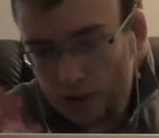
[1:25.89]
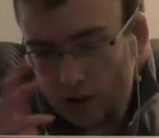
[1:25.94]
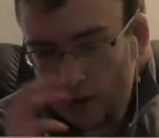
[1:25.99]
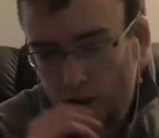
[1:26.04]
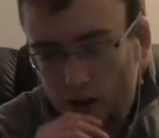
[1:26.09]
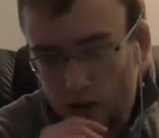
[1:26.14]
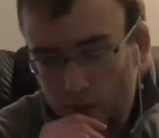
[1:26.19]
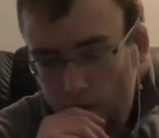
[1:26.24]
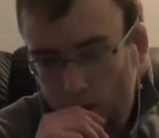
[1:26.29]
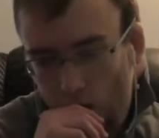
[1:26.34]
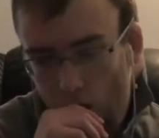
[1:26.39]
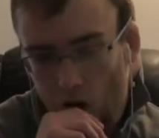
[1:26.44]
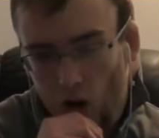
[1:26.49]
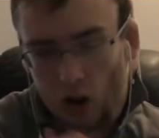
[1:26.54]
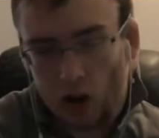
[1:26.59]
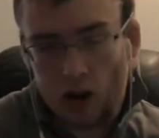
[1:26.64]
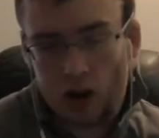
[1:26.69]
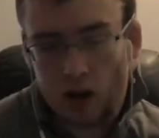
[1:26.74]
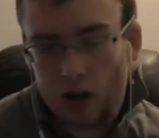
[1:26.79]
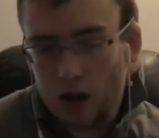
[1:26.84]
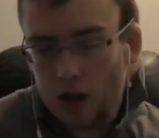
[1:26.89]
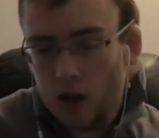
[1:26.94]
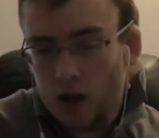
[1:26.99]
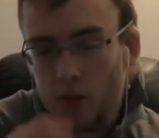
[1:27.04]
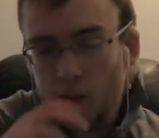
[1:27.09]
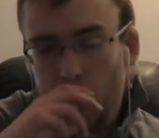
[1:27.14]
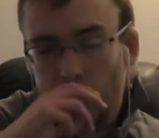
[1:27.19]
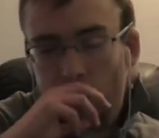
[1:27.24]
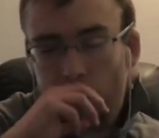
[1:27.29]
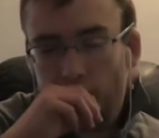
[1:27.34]
video is going to be long.
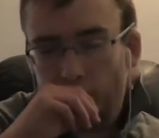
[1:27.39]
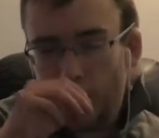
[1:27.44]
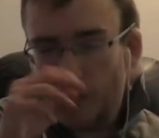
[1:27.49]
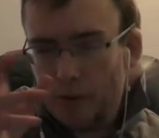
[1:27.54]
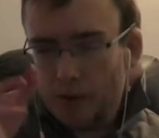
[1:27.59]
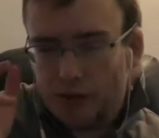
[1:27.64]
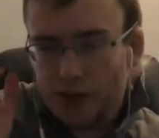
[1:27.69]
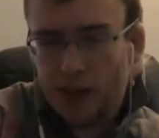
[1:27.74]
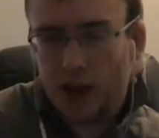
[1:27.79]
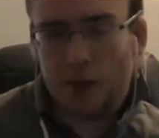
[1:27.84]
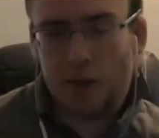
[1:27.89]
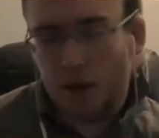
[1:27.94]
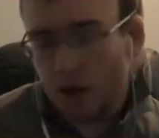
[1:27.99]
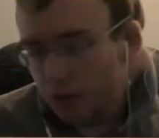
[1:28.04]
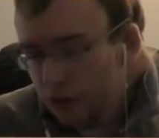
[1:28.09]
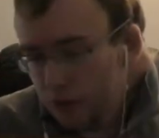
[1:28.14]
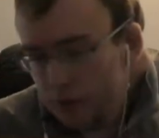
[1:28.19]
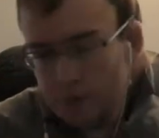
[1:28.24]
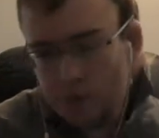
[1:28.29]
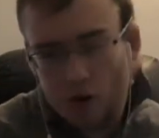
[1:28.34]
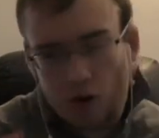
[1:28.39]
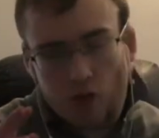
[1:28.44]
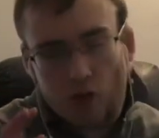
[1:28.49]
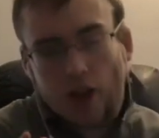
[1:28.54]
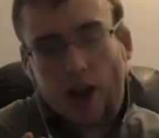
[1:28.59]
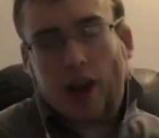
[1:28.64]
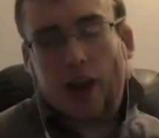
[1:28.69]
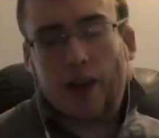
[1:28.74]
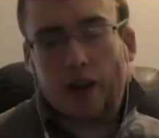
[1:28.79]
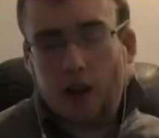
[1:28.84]
But this is the thing about this
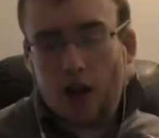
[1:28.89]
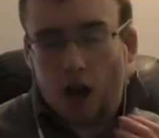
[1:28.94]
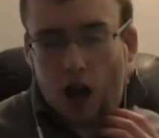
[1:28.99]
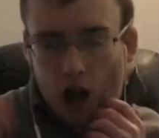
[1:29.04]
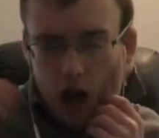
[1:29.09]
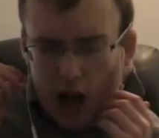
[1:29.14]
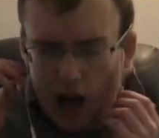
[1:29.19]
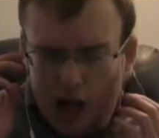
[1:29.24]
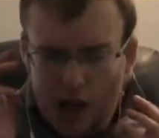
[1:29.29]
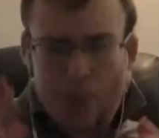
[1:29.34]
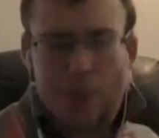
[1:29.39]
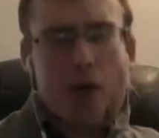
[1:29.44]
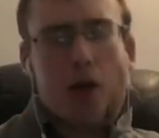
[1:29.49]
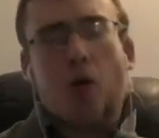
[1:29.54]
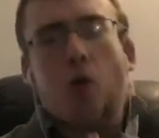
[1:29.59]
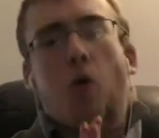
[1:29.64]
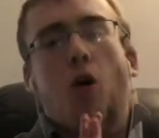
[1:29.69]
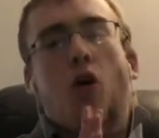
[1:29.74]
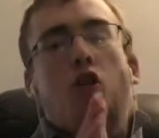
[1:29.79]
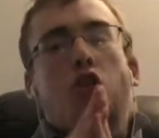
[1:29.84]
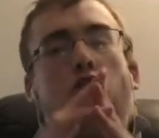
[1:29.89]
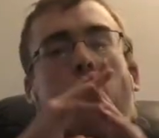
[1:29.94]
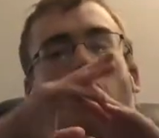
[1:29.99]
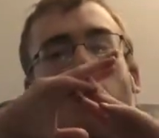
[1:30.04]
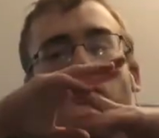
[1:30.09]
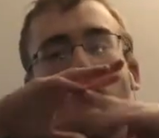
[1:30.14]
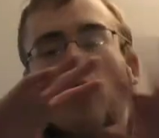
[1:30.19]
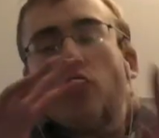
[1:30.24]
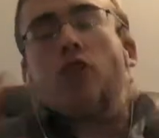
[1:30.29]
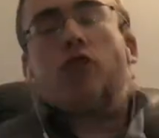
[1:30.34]
movie. I have been
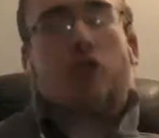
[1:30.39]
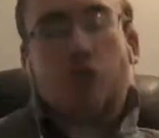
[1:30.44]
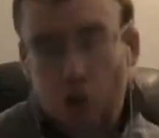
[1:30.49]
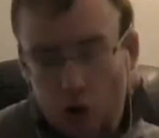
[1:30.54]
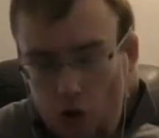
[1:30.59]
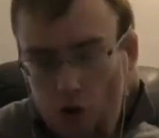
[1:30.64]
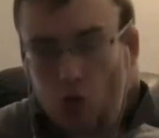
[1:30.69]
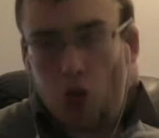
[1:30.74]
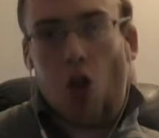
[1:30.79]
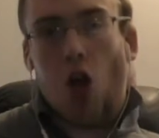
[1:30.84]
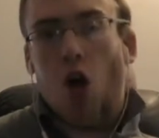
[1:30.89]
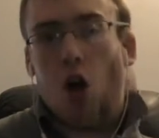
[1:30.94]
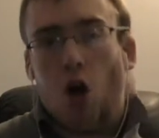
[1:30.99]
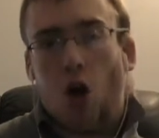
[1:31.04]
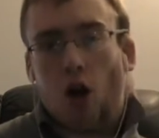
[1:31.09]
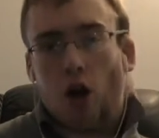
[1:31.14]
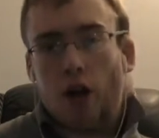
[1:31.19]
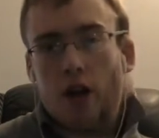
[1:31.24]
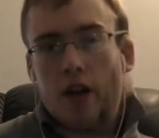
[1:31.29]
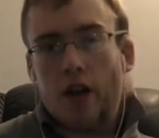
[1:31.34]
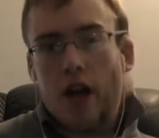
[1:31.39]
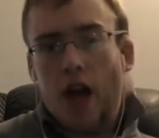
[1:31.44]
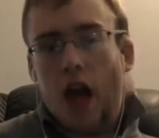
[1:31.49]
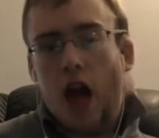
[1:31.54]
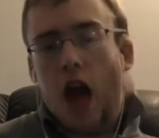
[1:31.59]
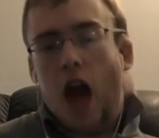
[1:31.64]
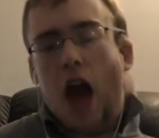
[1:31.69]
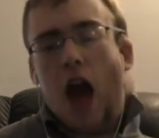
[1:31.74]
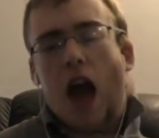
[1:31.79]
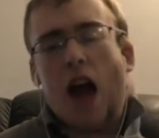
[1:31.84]
wondering for so long,
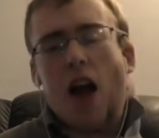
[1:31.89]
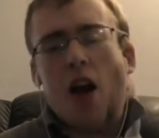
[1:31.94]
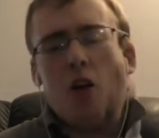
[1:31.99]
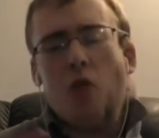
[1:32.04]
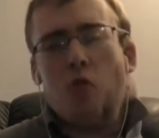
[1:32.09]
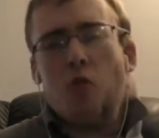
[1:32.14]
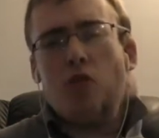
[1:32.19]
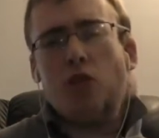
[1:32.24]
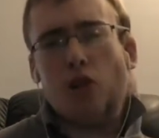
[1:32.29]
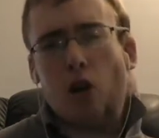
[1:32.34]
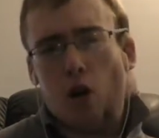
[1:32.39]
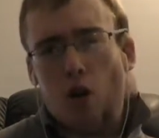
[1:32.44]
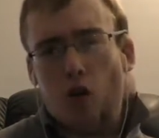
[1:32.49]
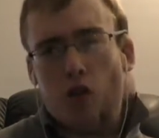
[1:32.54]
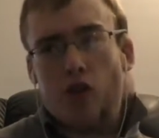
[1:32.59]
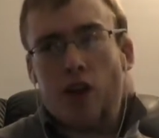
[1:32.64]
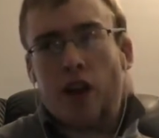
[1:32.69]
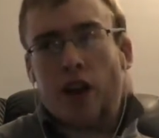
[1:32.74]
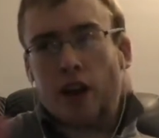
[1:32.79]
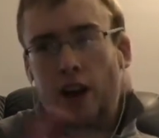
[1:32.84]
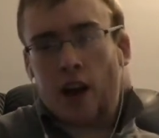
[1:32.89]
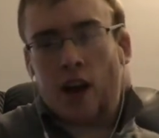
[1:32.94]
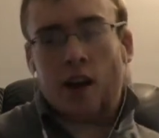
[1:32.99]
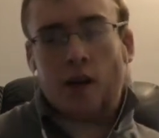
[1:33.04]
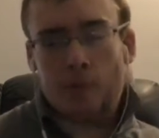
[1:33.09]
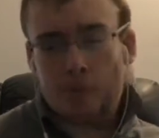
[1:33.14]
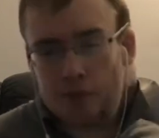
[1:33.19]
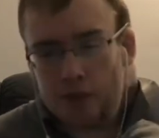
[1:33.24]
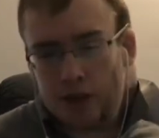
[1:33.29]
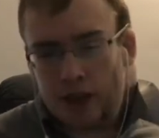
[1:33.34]
how would all this
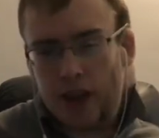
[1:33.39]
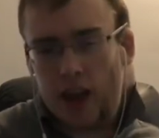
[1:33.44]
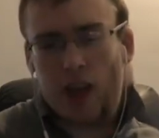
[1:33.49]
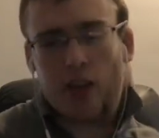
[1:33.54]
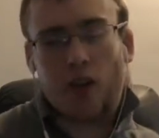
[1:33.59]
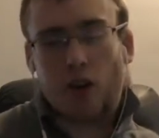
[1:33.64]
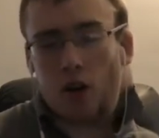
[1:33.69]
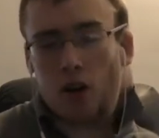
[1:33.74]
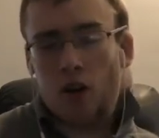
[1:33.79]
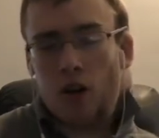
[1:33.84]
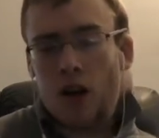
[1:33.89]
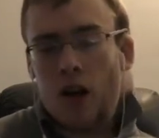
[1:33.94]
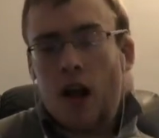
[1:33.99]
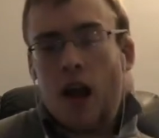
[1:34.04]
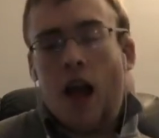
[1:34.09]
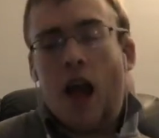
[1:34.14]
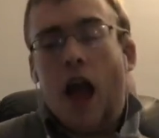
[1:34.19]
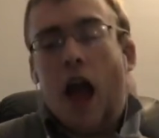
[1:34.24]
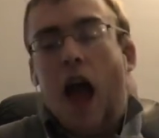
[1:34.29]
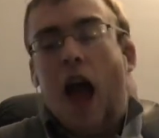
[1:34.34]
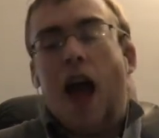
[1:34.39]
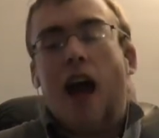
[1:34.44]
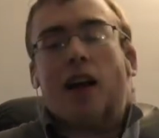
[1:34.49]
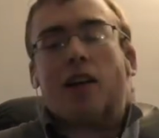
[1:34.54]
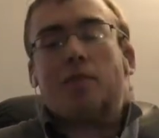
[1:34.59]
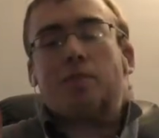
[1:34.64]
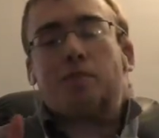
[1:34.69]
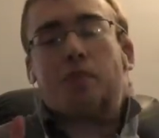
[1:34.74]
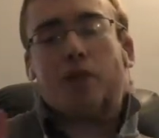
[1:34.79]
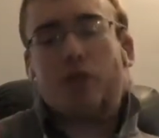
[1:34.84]
come together,
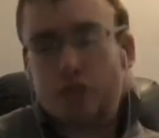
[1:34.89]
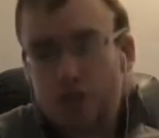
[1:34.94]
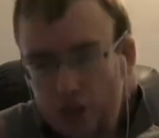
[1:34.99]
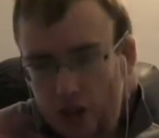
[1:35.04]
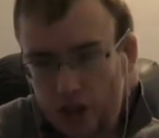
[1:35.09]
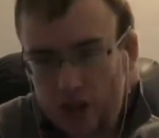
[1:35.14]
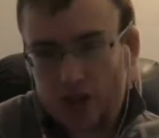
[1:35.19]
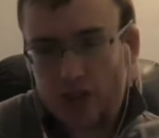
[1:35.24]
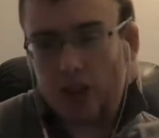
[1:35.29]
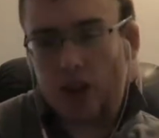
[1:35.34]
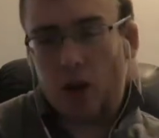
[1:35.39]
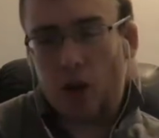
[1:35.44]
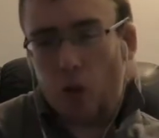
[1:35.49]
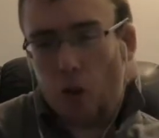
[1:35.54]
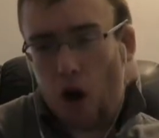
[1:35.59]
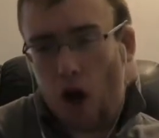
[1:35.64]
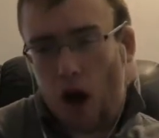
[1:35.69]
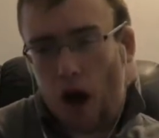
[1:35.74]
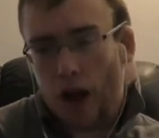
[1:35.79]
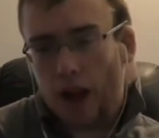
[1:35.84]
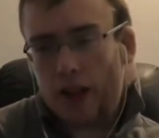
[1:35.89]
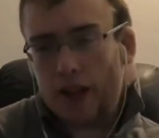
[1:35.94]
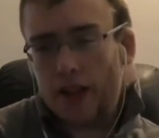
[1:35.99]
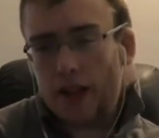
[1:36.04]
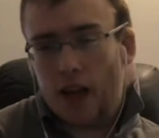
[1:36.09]
exposition-wise?